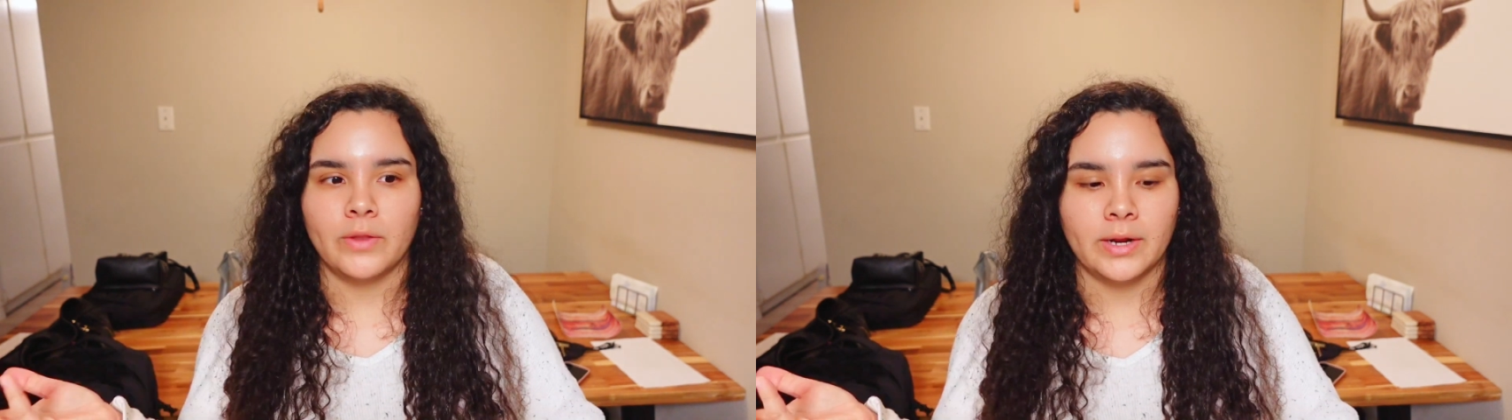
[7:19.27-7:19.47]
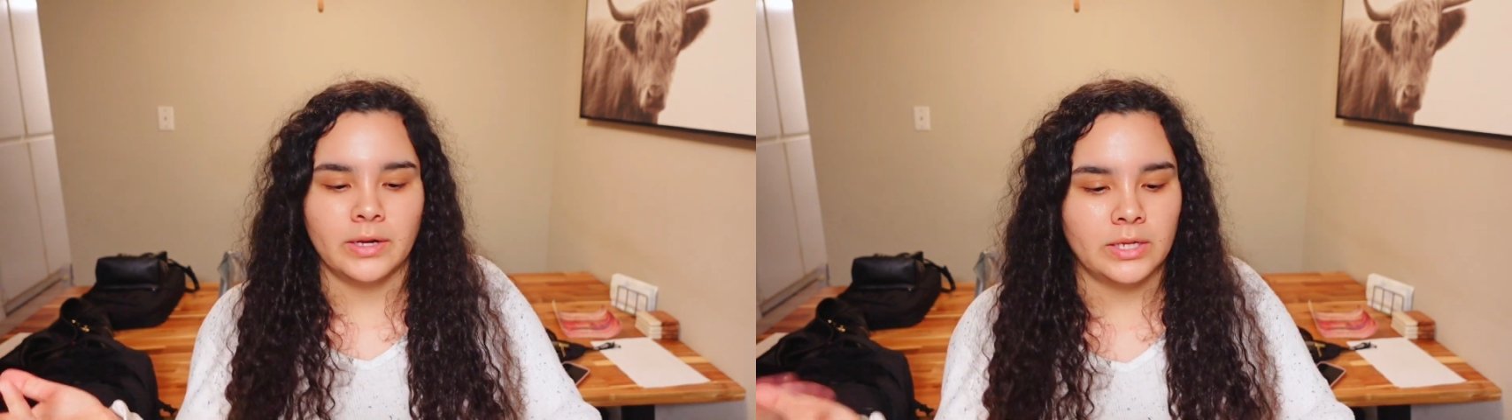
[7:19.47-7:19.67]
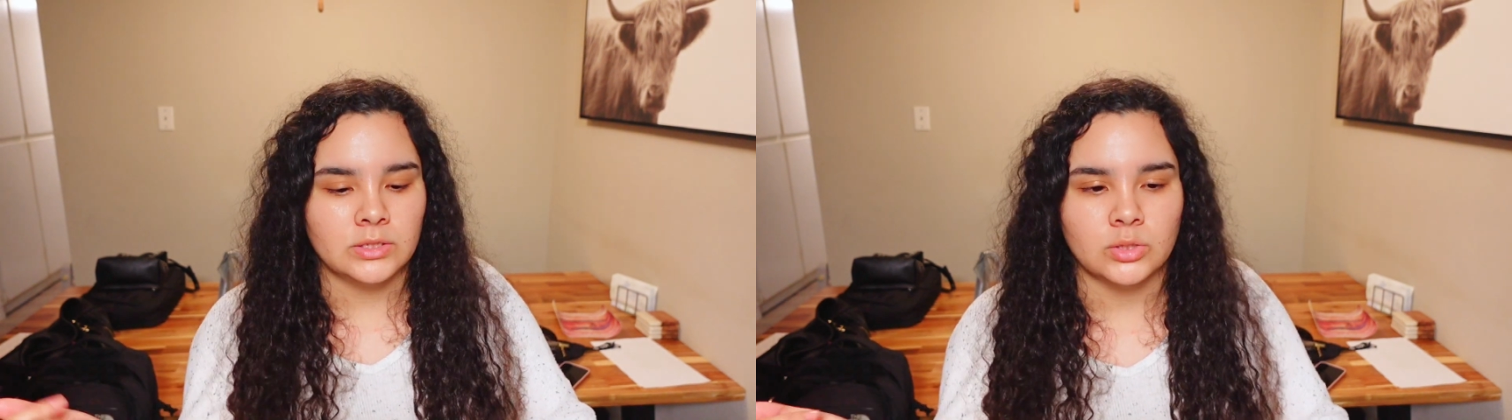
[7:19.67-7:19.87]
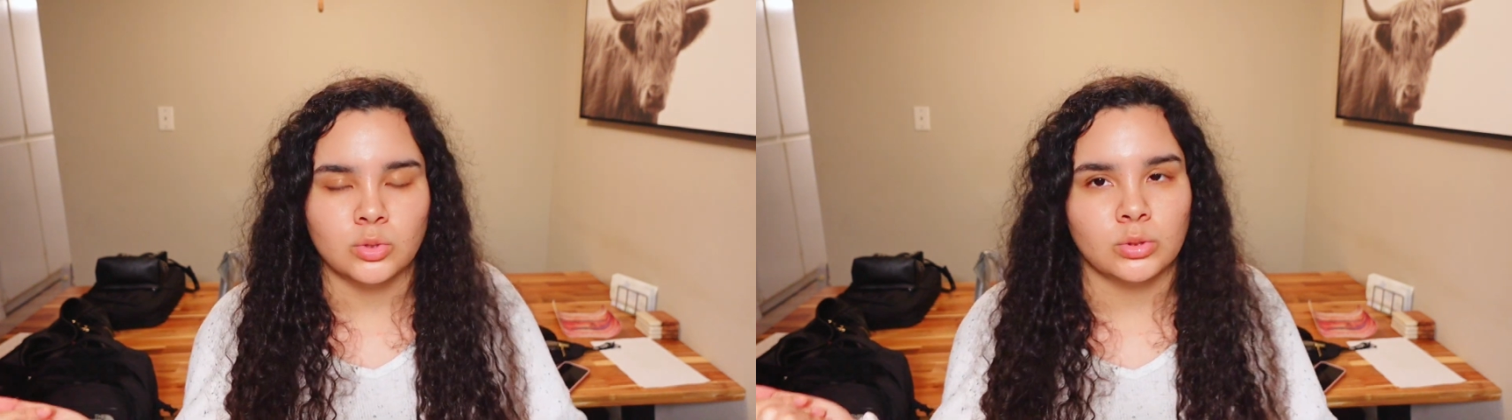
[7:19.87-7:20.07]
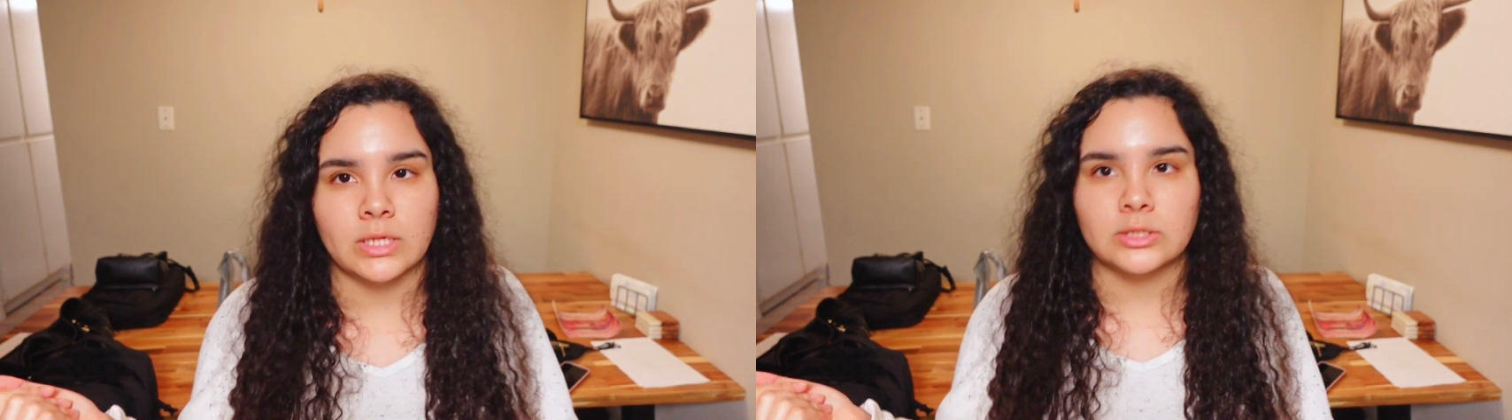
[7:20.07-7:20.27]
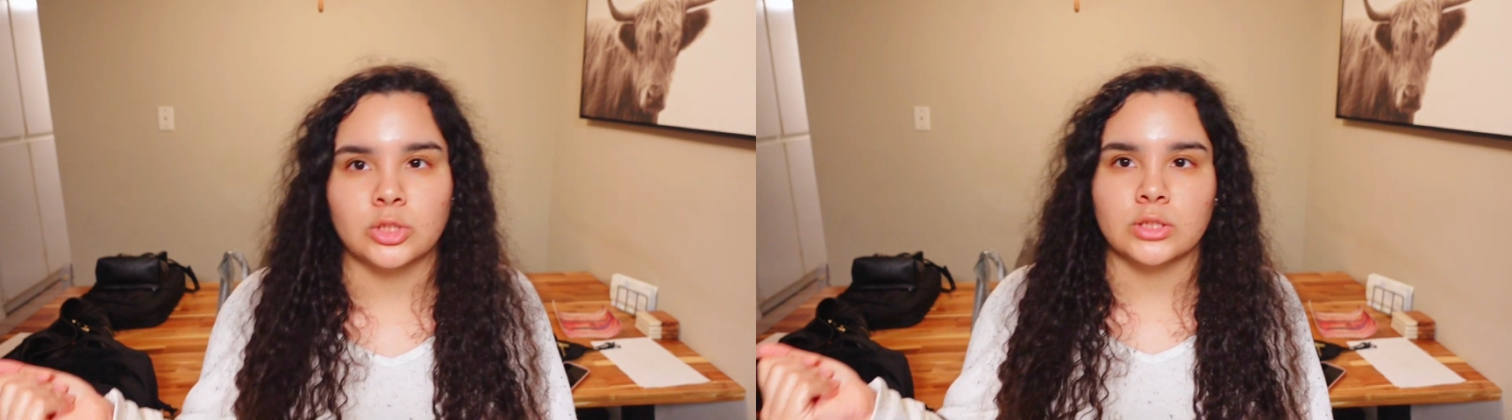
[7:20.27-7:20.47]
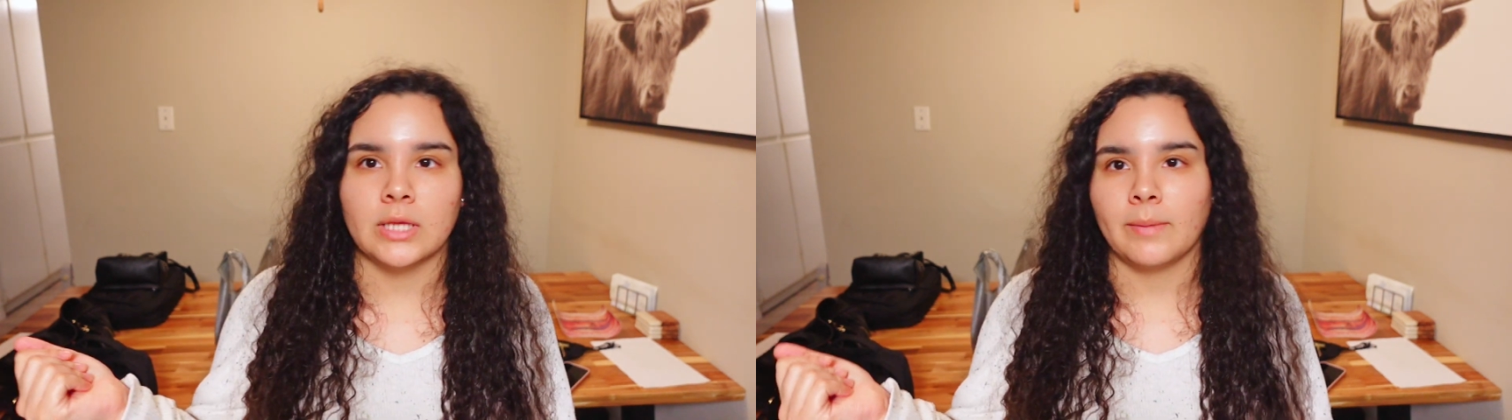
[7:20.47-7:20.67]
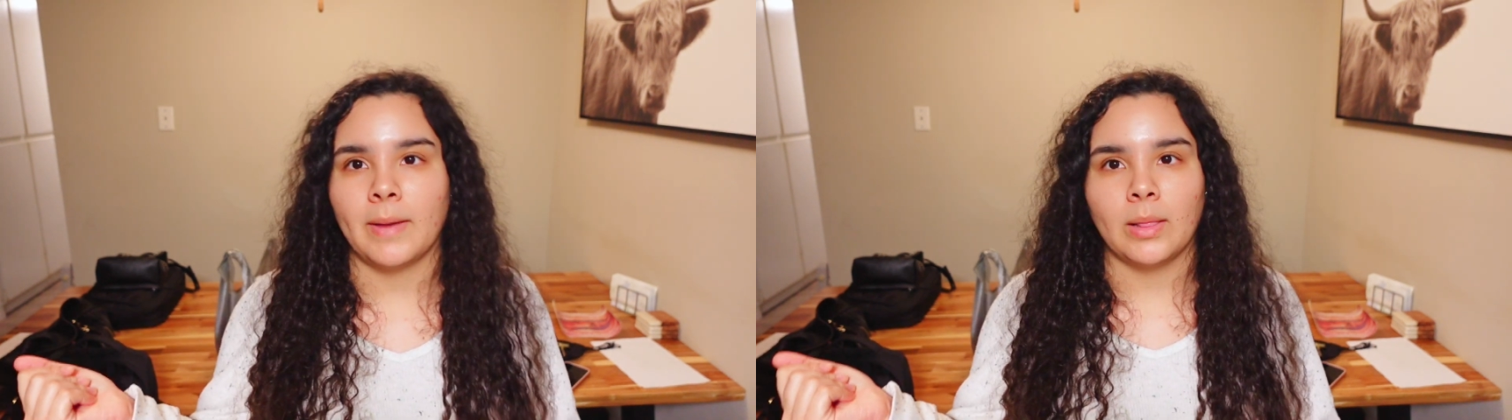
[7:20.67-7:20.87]
ninety-nine cent stores. That's just
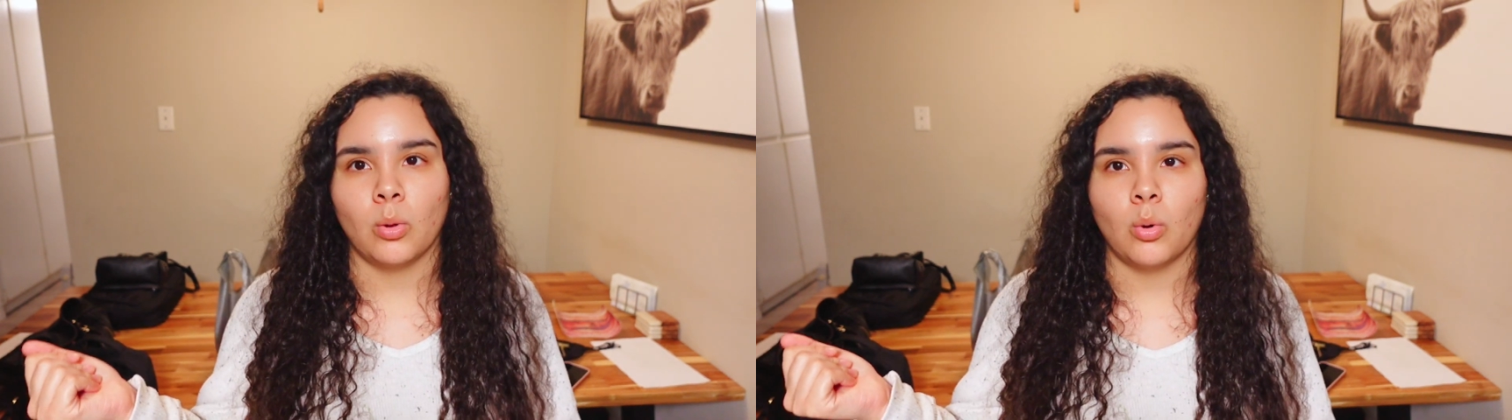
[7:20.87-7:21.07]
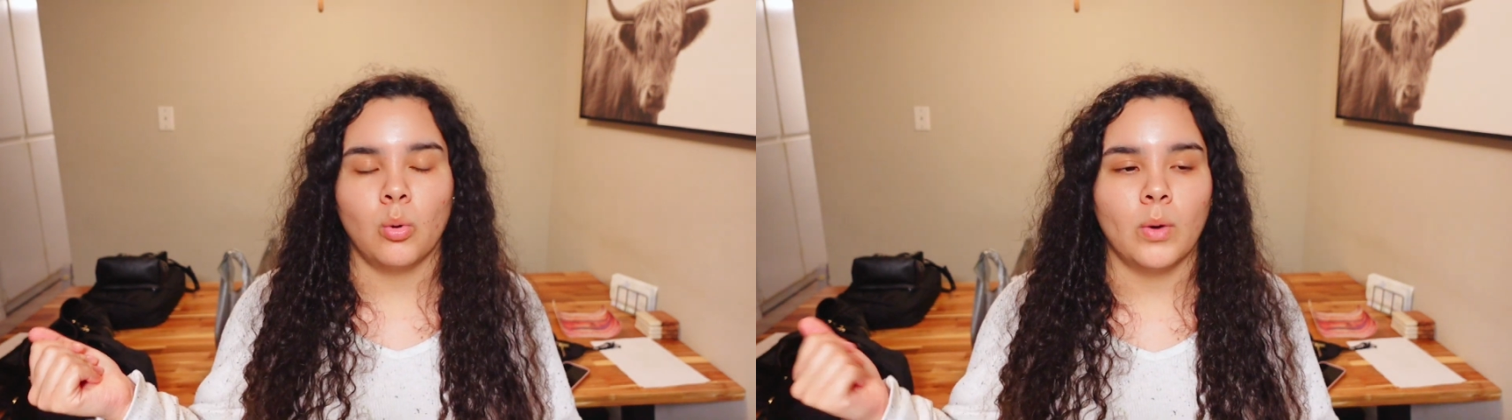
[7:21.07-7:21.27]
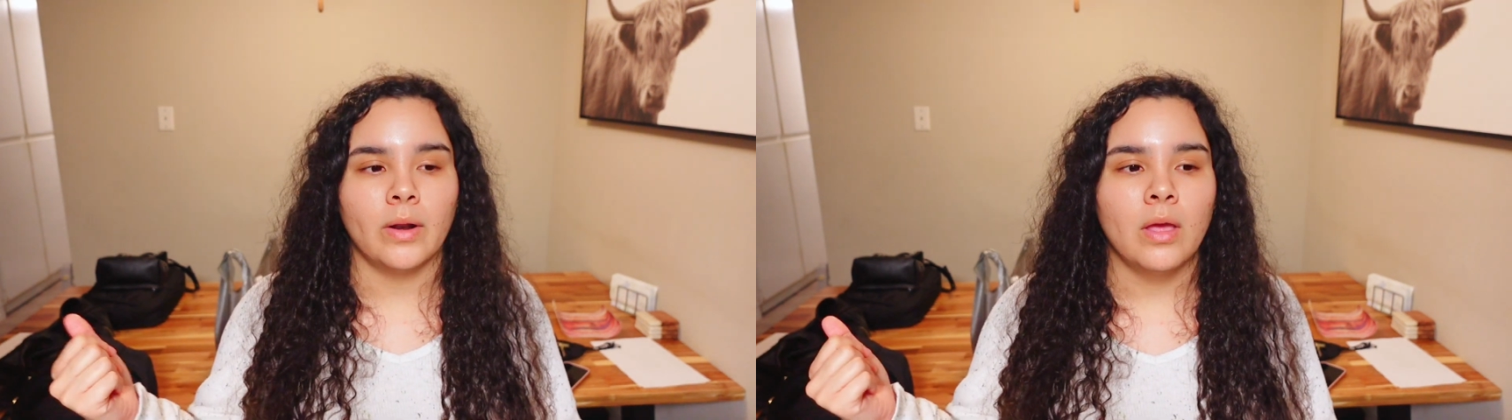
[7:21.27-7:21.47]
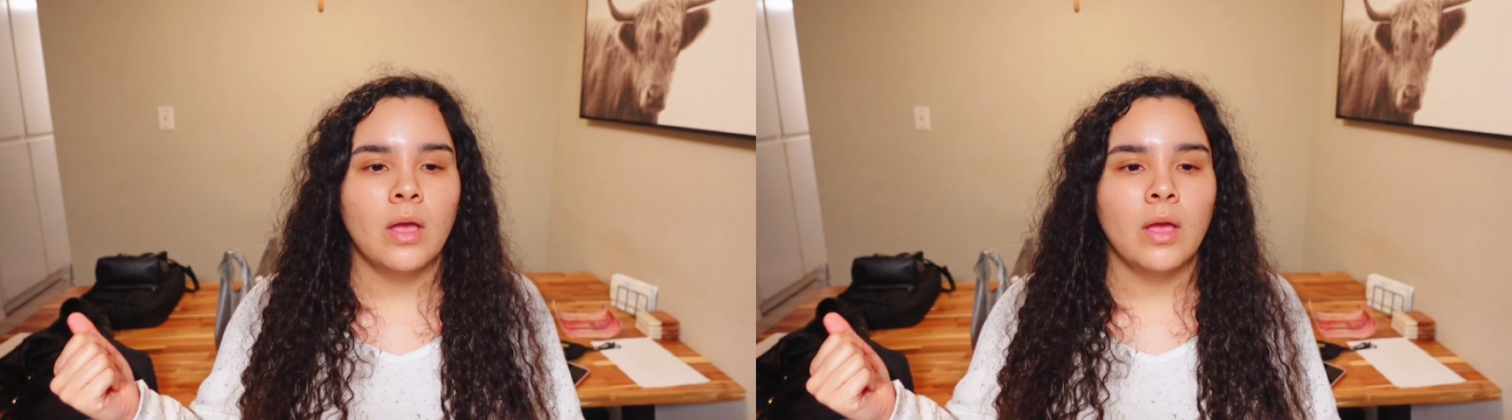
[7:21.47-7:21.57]
like my local one.